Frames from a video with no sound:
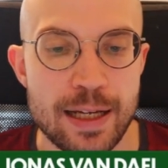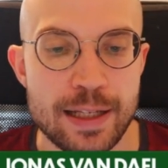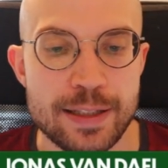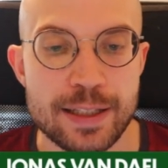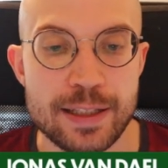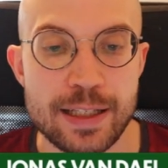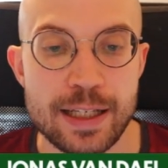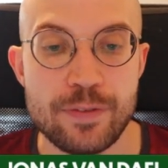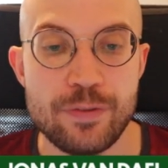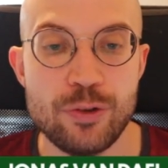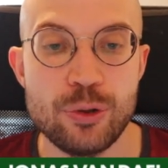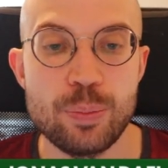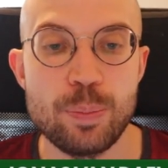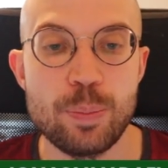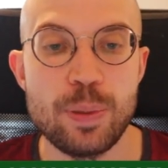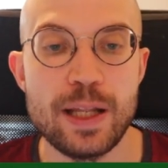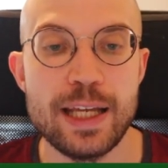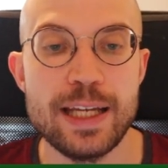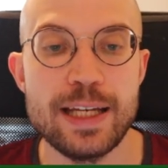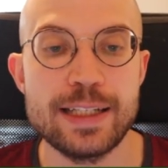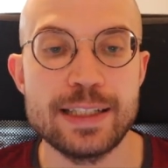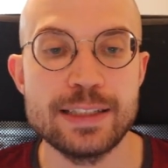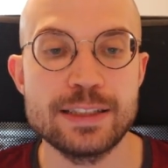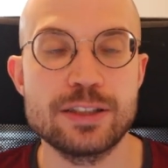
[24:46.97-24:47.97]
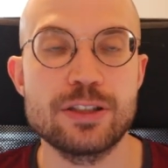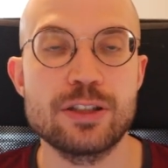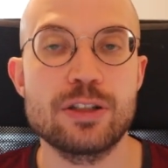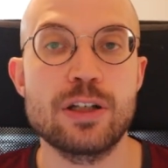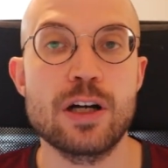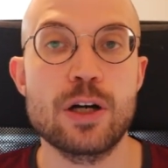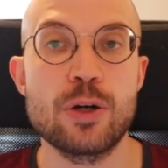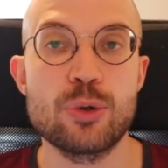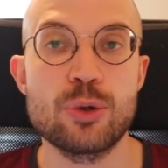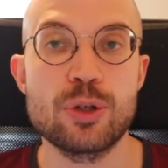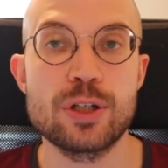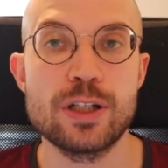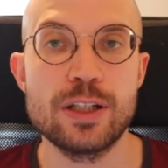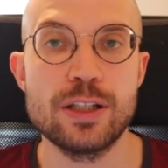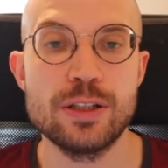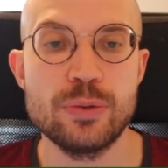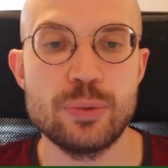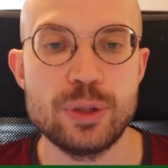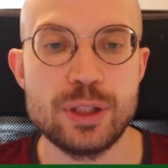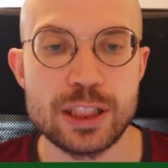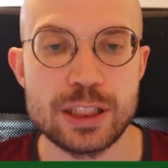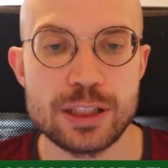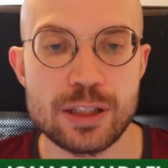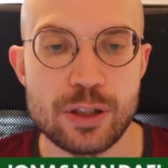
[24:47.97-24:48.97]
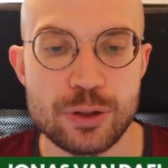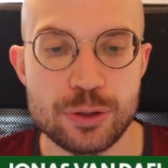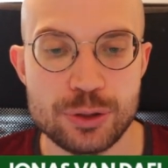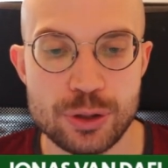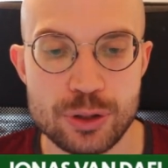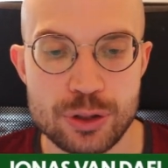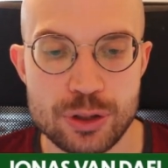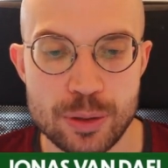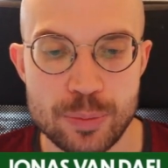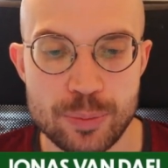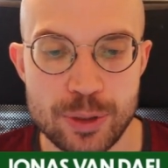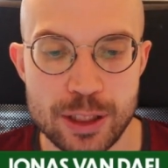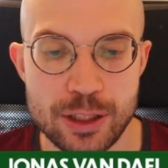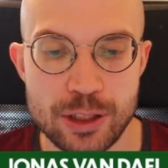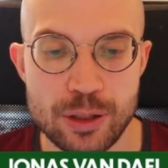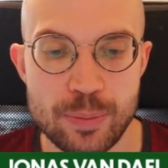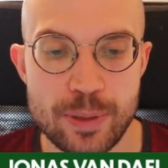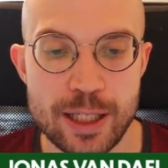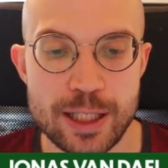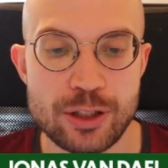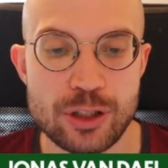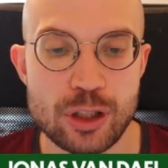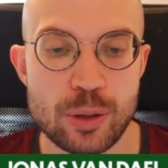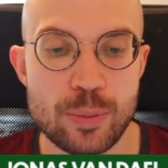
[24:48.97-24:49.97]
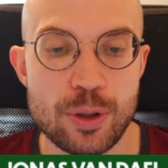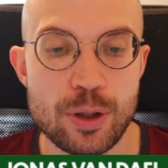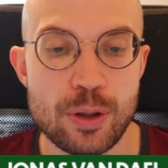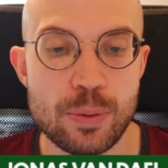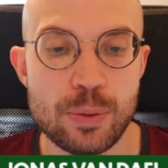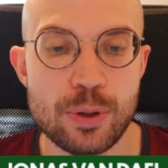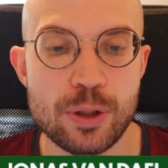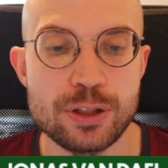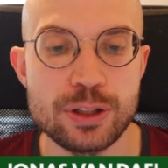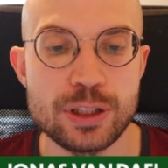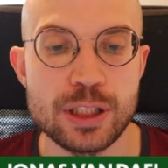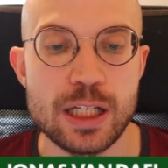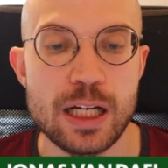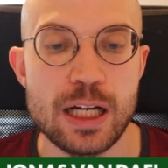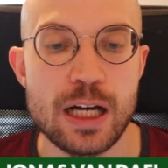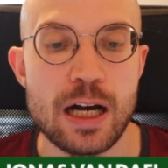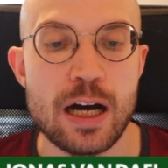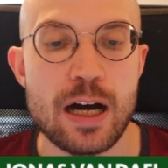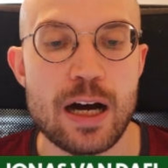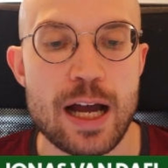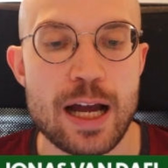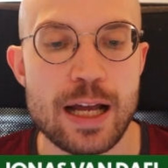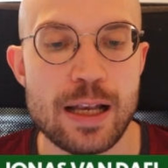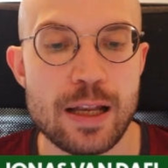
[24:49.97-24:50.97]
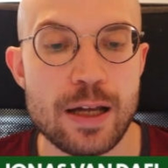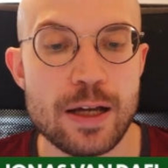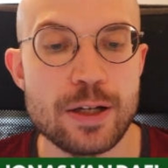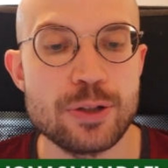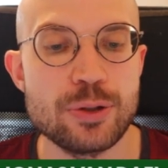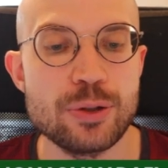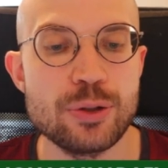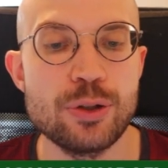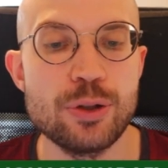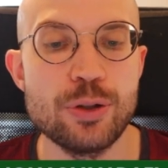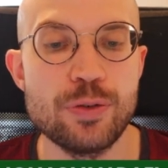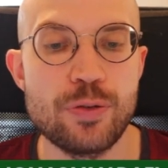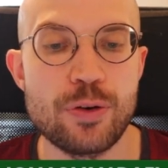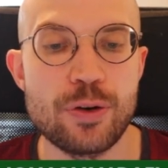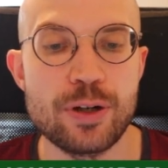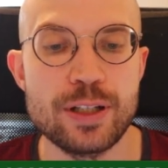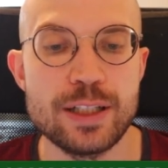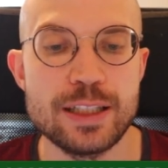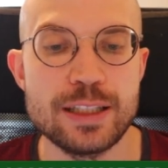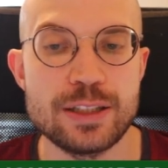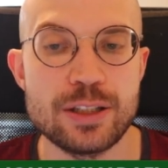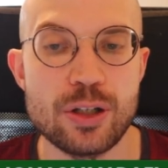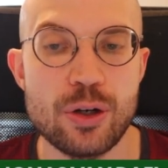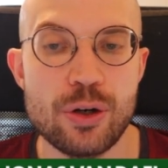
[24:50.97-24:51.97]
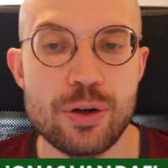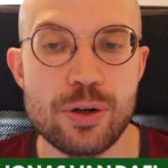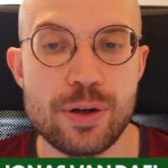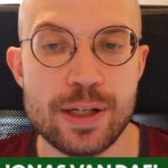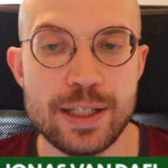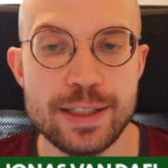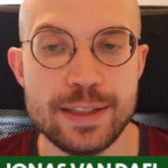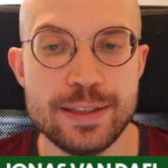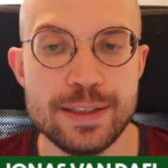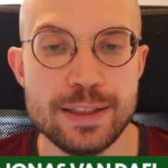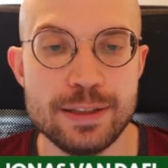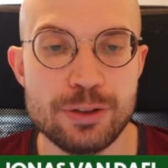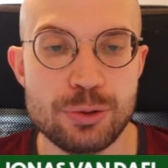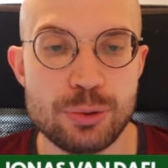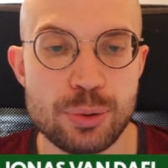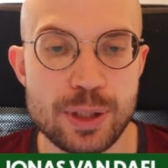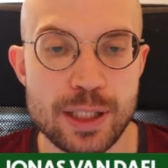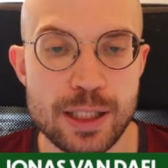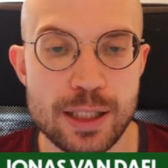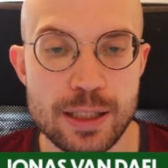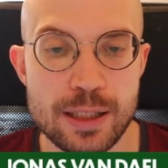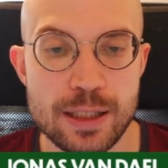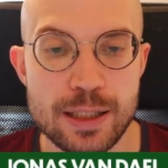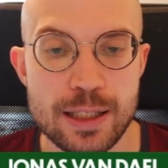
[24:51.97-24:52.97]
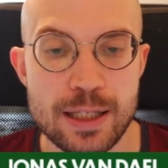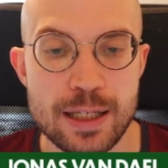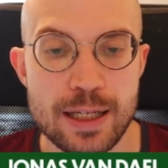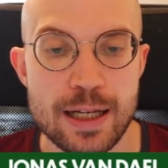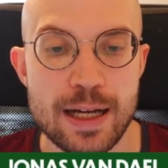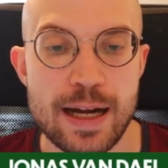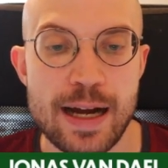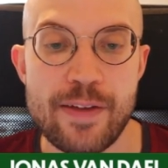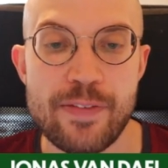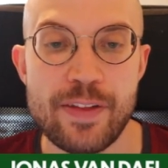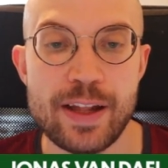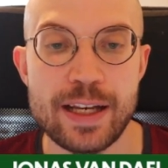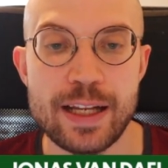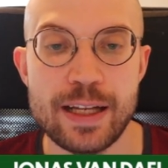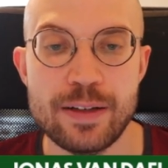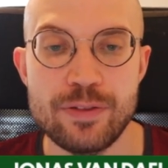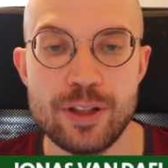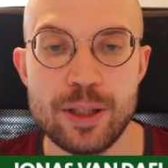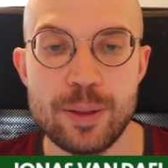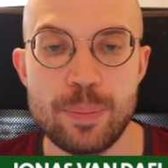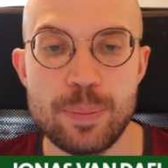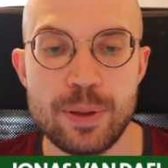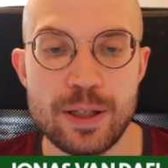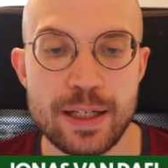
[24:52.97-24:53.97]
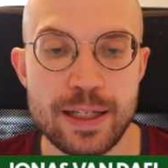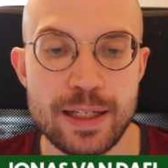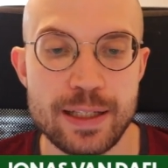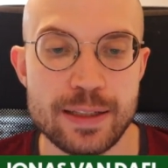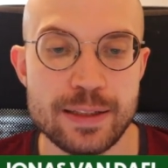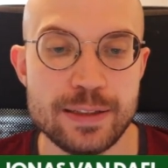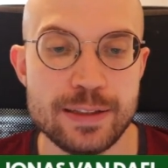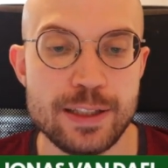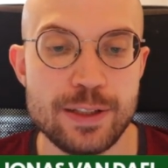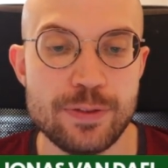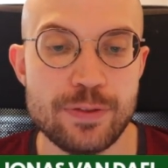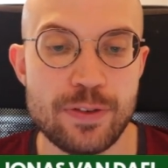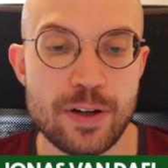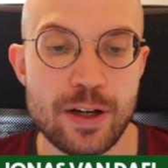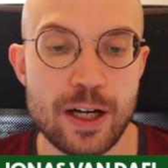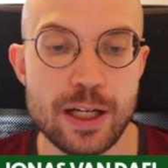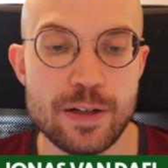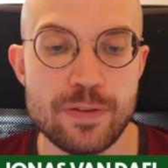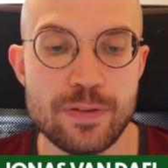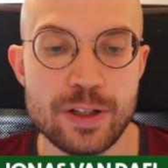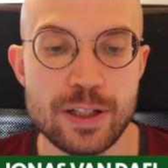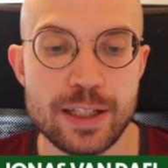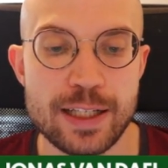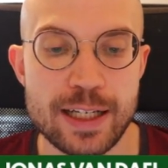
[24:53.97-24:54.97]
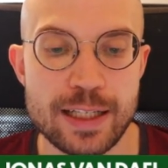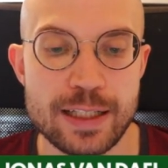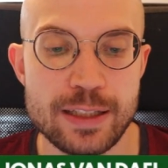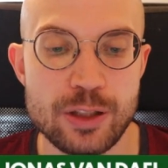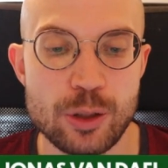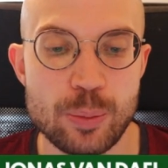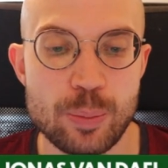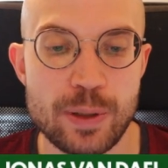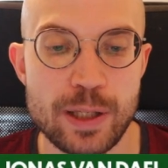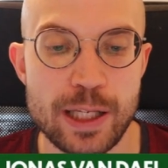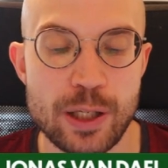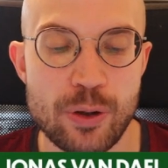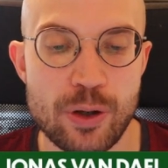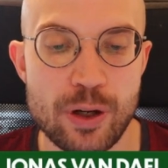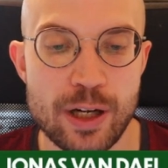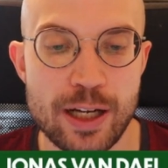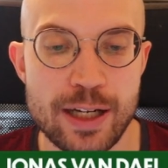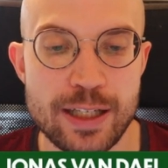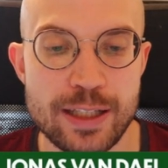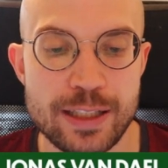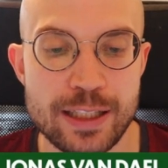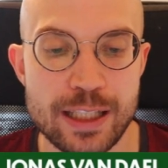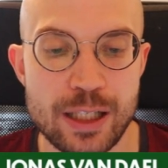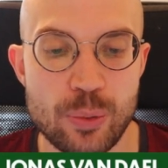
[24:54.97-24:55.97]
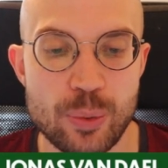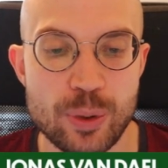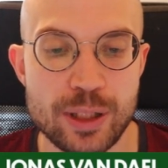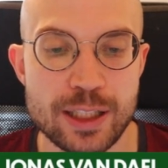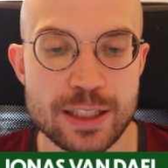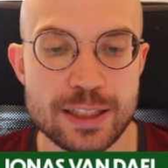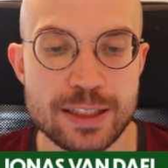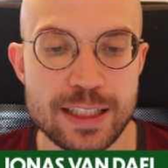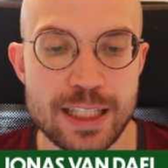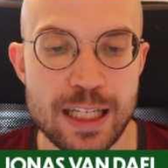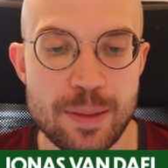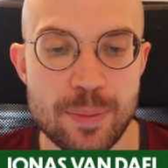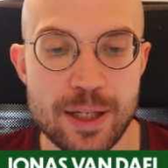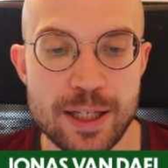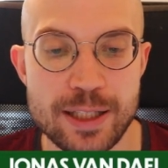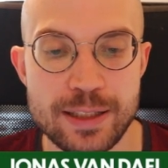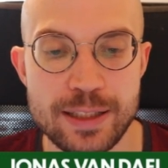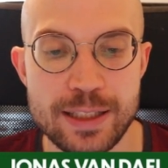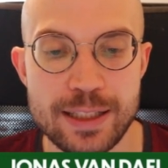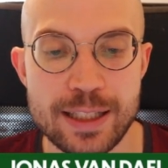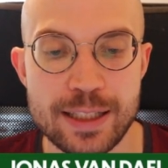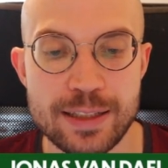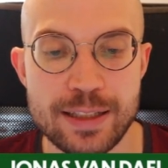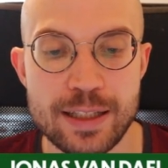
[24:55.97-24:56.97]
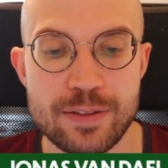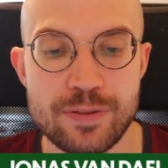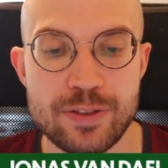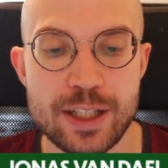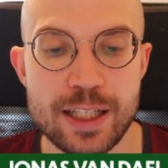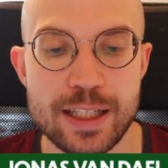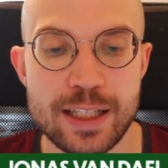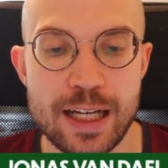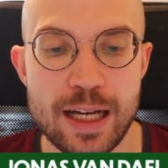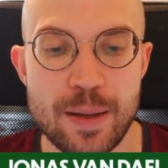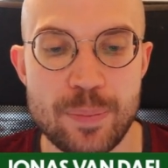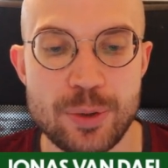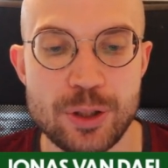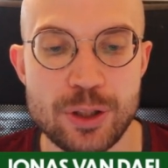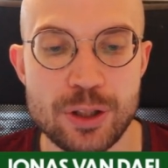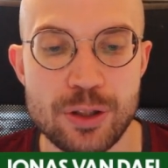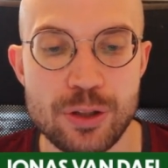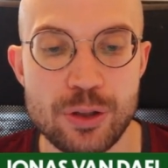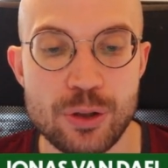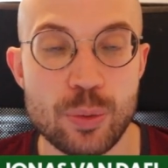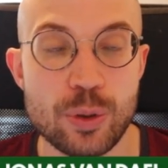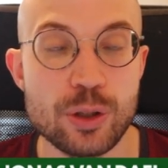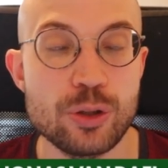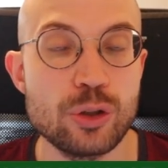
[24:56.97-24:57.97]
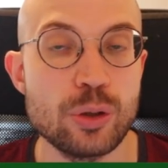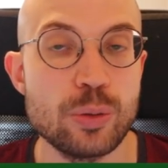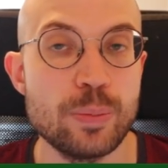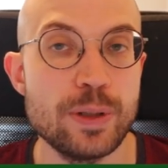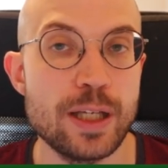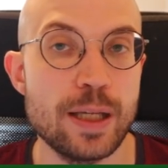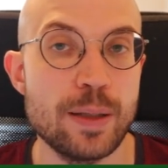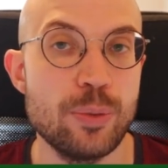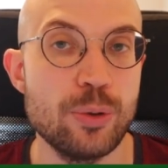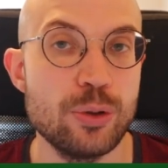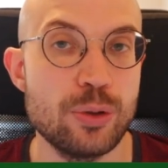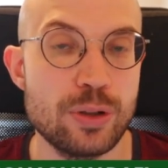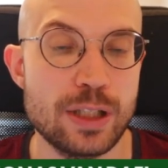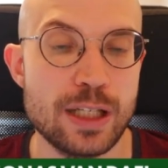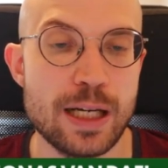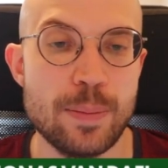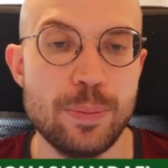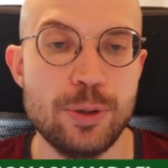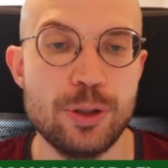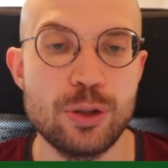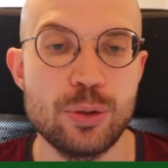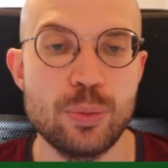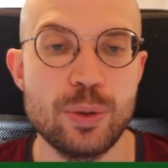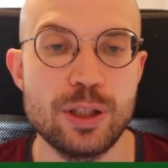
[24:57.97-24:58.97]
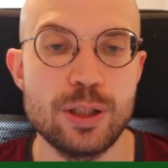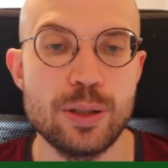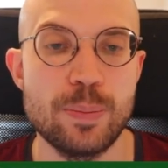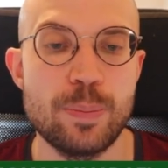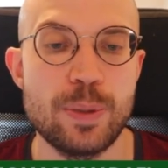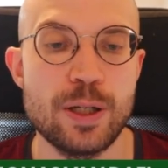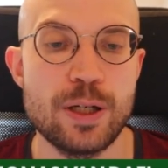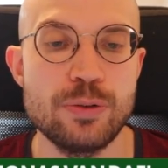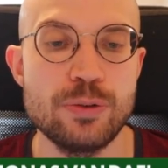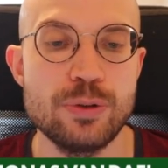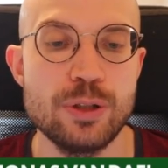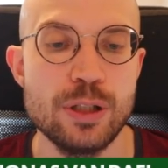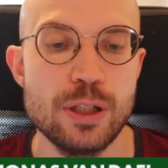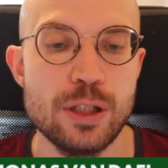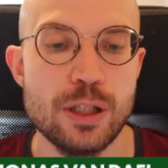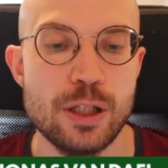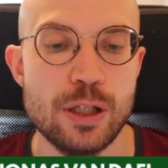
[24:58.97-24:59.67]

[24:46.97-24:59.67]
Then if you play against the Caro-Kann, which is also something you might come across, I like to go for this early d3, and then if they play d5, again you play your knight here with the same idea that if they capture, you want to be able to capture with the pawn